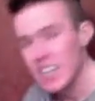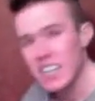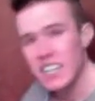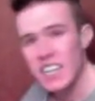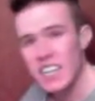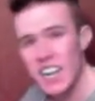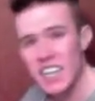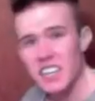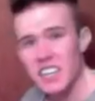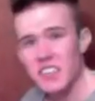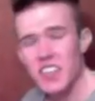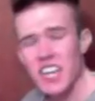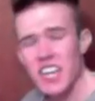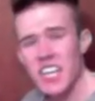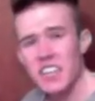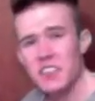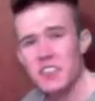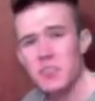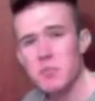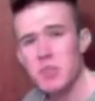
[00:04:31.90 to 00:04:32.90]
Kind of
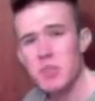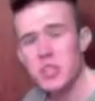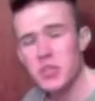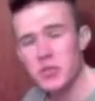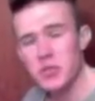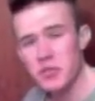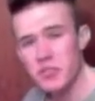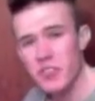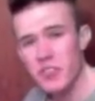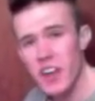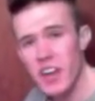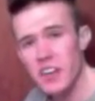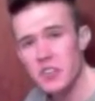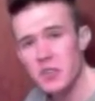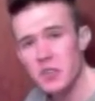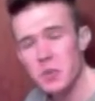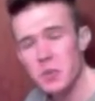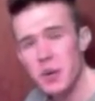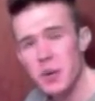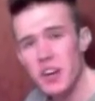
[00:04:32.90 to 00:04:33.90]
like if a balloon
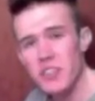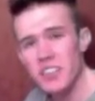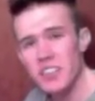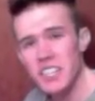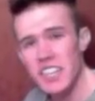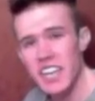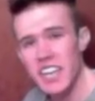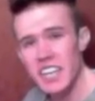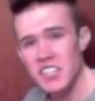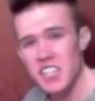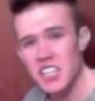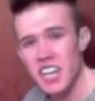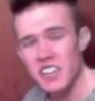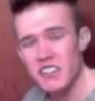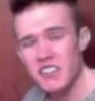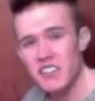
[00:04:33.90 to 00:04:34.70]
factory were ever to catch on